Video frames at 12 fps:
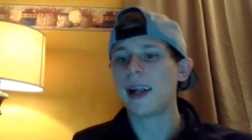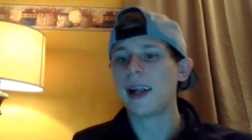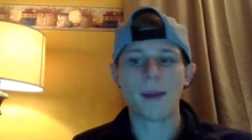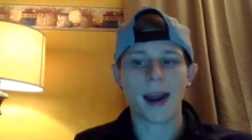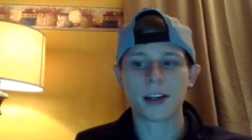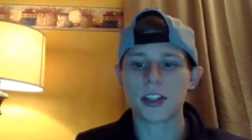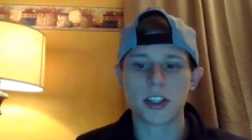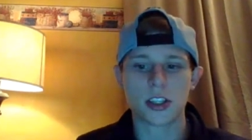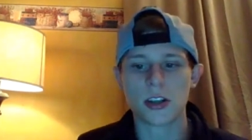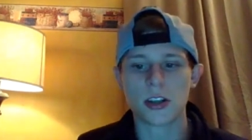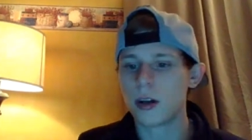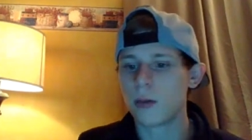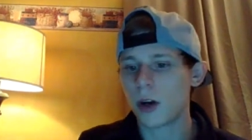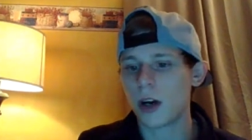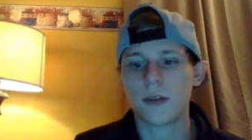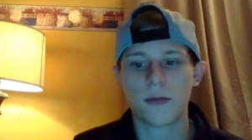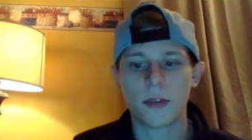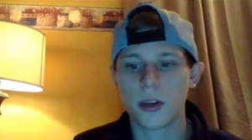hey, I'm actually just started
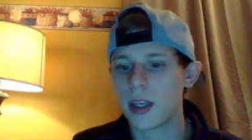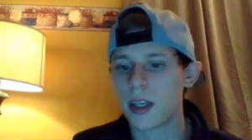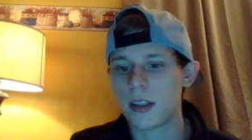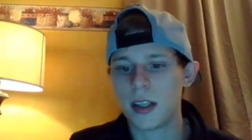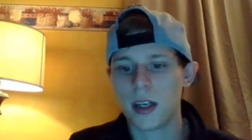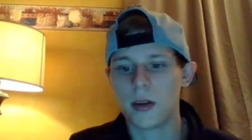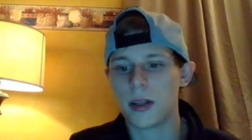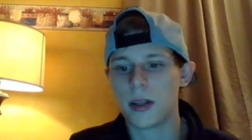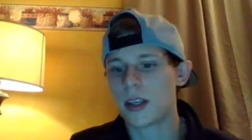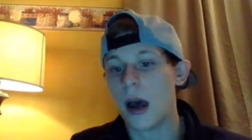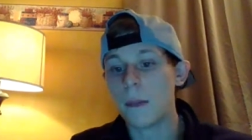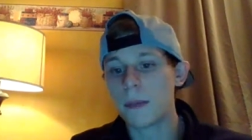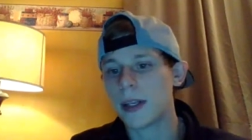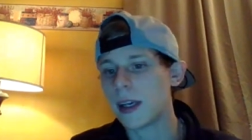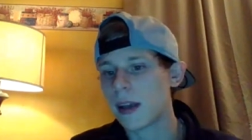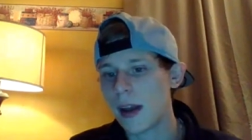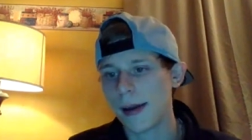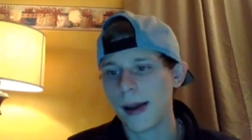working for this this
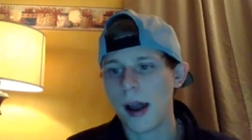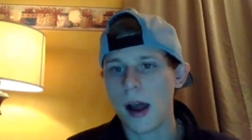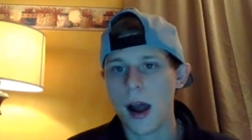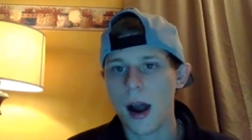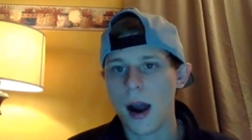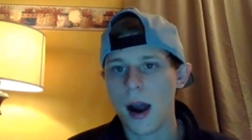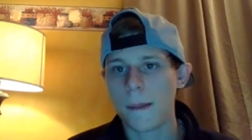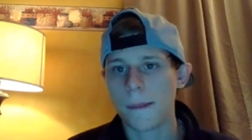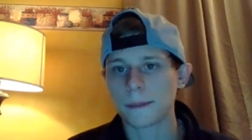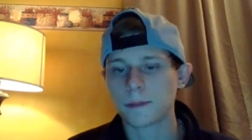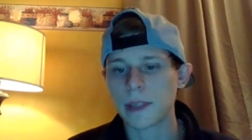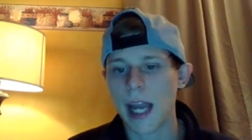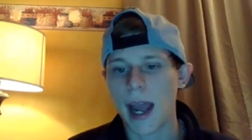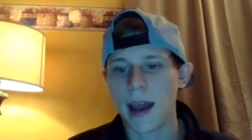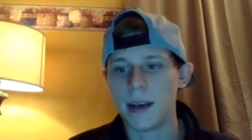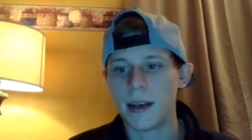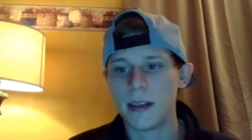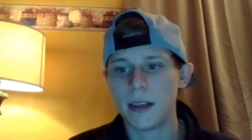company,
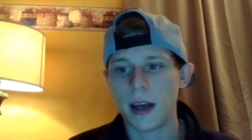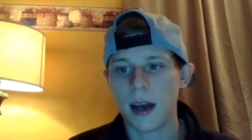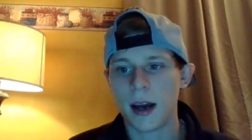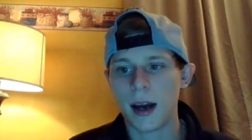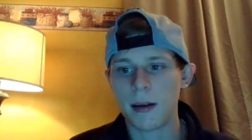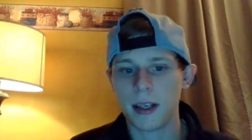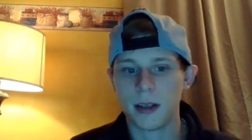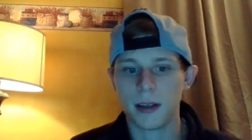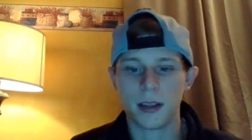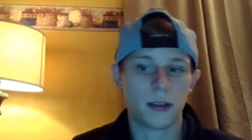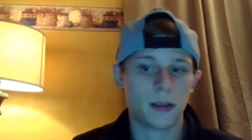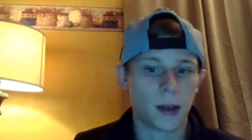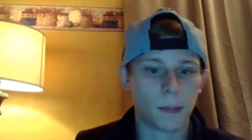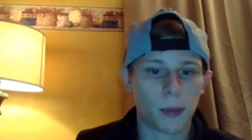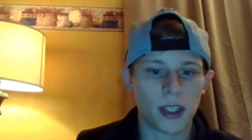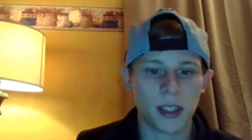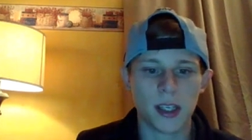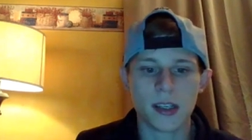and they're
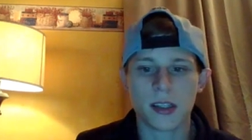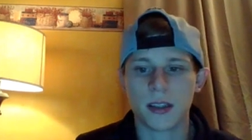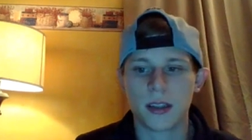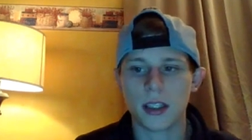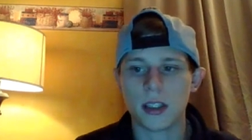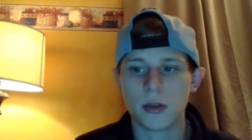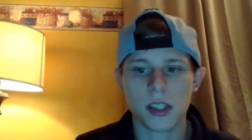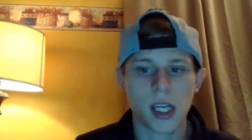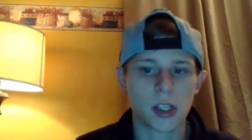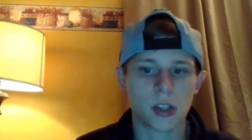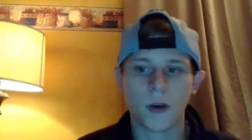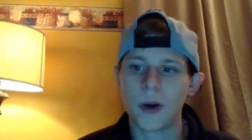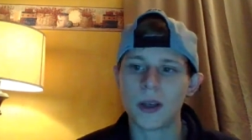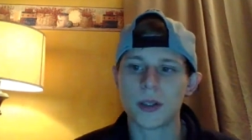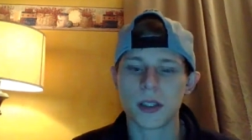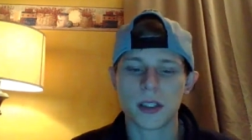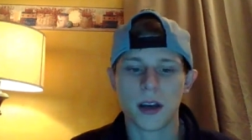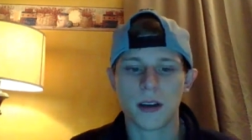pretty decent. They do essential oils
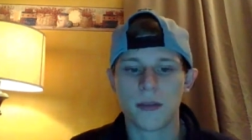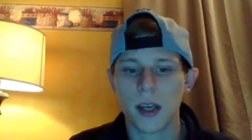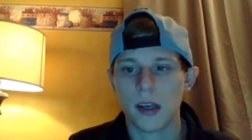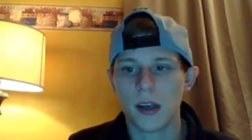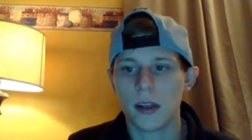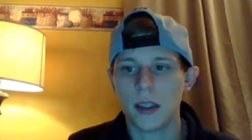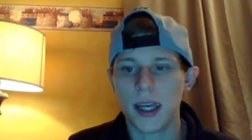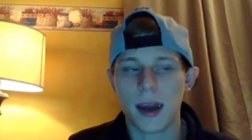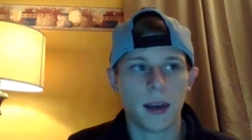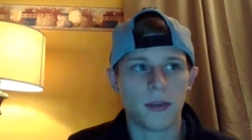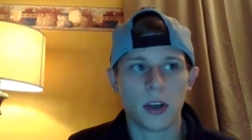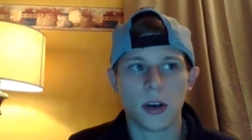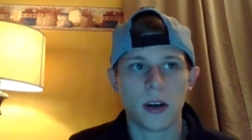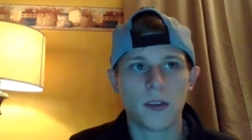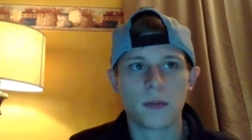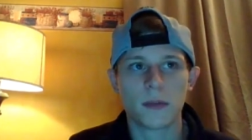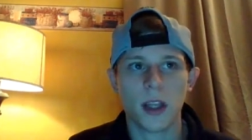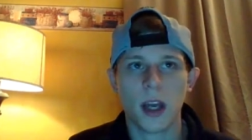and stuff. Yeah, have you heard of
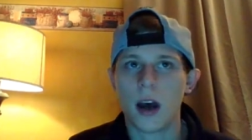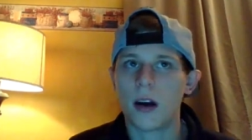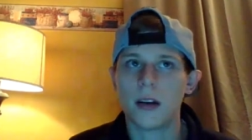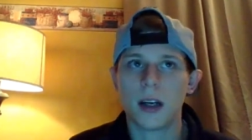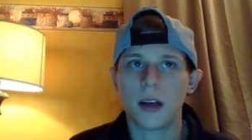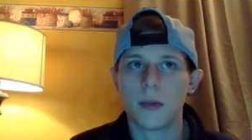them? No.